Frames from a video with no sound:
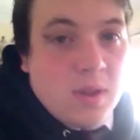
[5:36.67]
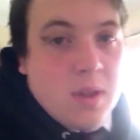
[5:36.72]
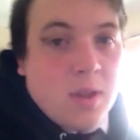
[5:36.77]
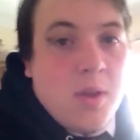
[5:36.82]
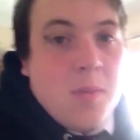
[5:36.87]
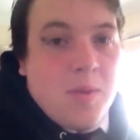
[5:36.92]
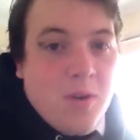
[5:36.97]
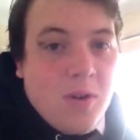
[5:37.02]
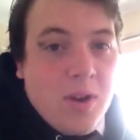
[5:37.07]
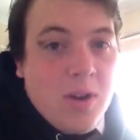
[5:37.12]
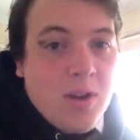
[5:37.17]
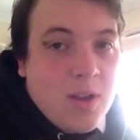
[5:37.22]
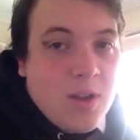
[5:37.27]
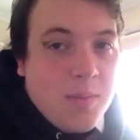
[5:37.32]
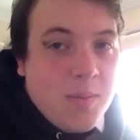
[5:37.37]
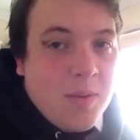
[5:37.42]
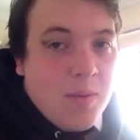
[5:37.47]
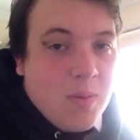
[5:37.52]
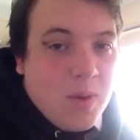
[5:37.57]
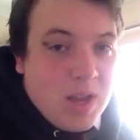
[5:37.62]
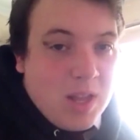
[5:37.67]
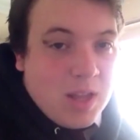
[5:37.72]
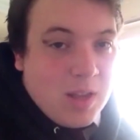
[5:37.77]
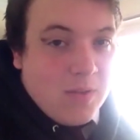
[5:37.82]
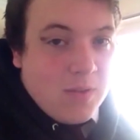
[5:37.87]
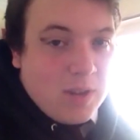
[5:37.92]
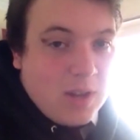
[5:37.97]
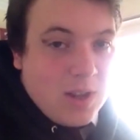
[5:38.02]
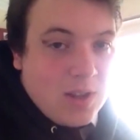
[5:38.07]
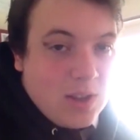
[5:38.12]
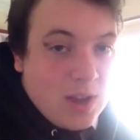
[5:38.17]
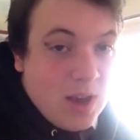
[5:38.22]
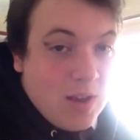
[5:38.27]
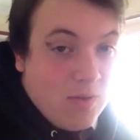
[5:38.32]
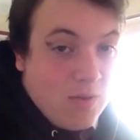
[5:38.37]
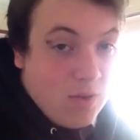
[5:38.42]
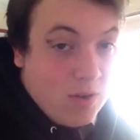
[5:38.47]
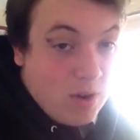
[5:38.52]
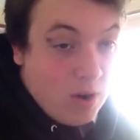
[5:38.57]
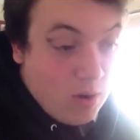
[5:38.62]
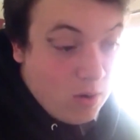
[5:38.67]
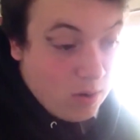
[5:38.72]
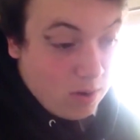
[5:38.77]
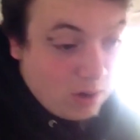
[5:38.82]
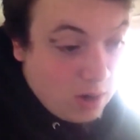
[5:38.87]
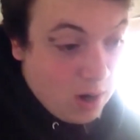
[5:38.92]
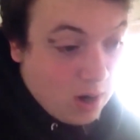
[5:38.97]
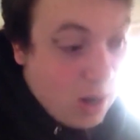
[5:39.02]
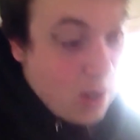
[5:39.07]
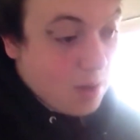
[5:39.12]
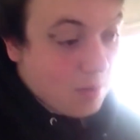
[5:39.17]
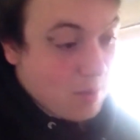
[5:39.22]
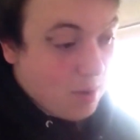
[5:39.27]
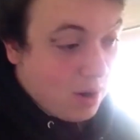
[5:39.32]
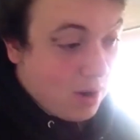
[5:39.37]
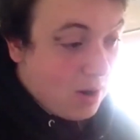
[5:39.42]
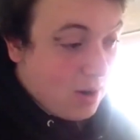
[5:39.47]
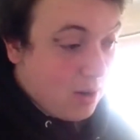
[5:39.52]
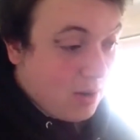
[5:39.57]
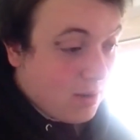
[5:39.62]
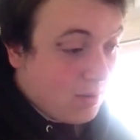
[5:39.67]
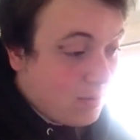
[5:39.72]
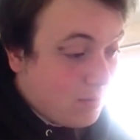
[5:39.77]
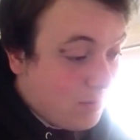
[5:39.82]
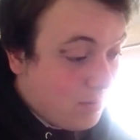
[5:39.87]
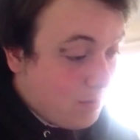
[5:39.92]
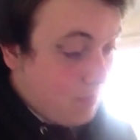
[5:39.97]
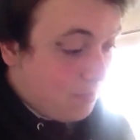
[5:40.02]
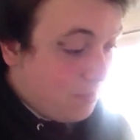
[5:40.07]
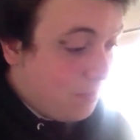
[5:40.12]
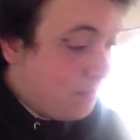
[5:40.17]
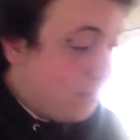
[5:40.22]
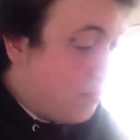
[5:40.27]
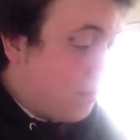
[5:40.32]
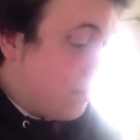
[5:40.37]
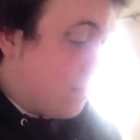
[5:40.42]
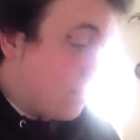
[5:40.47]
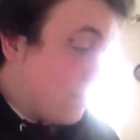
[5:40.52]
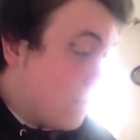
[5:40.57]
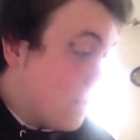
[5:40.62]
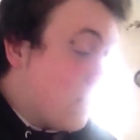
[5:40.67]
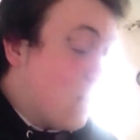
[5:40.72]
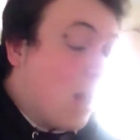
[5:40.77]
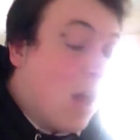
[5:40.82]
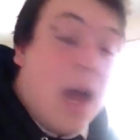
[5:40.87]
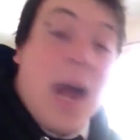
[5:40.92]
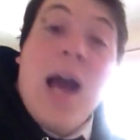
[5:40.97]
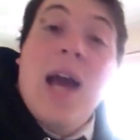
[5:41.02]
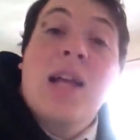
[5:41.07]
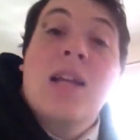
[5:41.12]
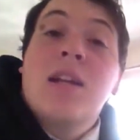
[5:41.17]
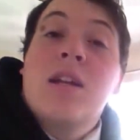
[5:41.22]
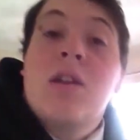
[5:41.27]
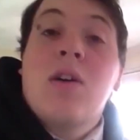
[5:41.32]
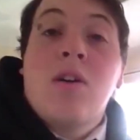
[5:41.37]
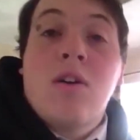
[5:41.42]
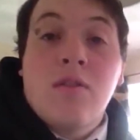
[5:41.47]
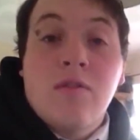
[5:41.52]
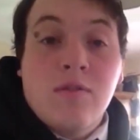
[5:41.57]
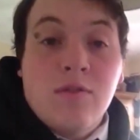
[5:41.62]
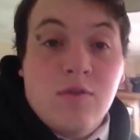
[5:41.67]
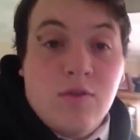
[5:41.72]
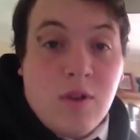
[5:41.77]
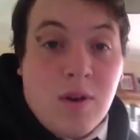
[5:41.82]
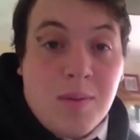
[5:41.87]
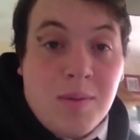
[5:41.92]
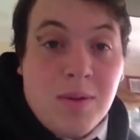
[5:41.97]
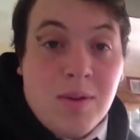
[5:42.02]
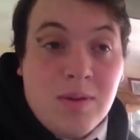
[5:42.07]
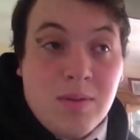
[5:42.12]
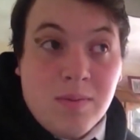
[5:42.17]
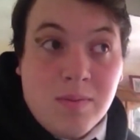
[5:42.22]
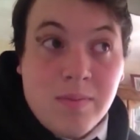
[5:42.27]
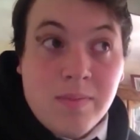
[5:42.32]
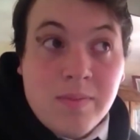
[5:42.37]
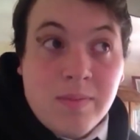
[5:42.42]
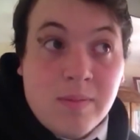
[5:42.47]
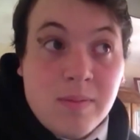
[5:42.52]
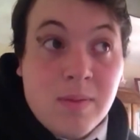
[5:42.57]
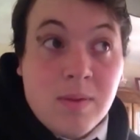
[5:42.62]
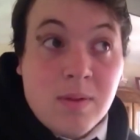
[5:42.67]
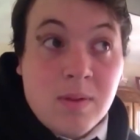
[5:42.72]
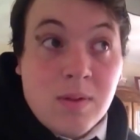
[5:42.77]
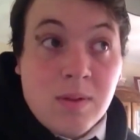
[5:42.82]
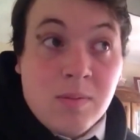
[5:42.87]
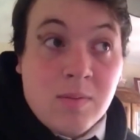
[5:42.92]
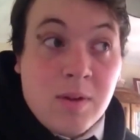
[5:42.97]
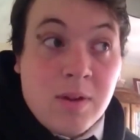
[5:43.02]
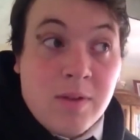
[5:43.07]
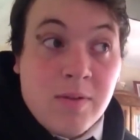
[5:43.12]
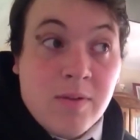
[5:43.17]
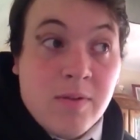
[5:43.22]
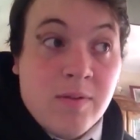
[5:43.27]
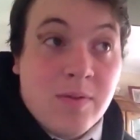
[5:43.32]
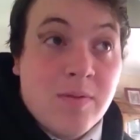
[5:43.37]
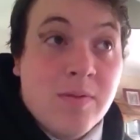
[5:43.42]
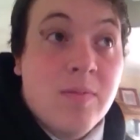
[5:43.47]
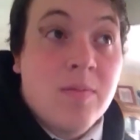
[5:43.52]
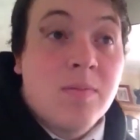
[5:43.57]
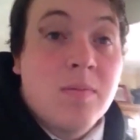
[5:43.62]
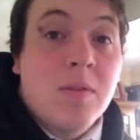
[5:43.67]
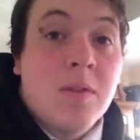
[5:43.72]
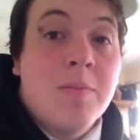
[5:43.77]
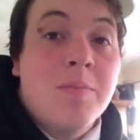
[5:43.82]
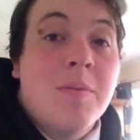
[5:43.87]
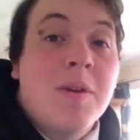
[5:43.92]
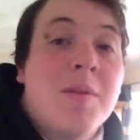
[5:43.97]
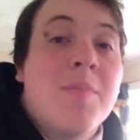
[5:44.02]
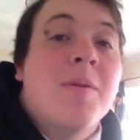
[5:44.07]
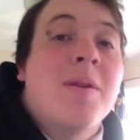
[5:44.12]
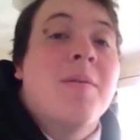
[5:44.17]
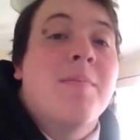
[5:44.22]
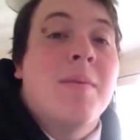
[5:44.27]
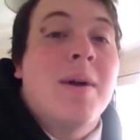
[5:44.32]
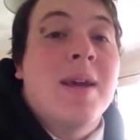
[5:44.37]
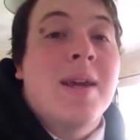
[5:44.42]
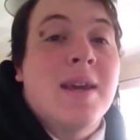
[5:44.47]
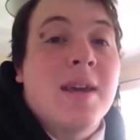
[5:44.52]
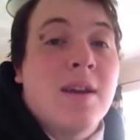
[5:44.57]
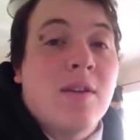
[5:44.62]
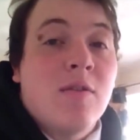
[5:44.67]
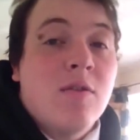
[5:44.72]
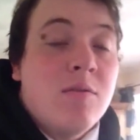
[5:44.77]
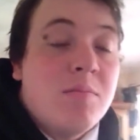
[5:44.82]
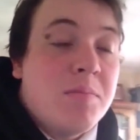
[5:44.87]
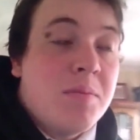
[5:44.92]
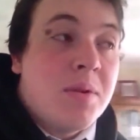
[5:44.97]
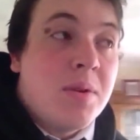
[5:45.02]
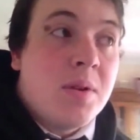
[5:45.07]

To be honest, I've been waiting for this day for a long time. I had a lot of trouble with the people in my year group.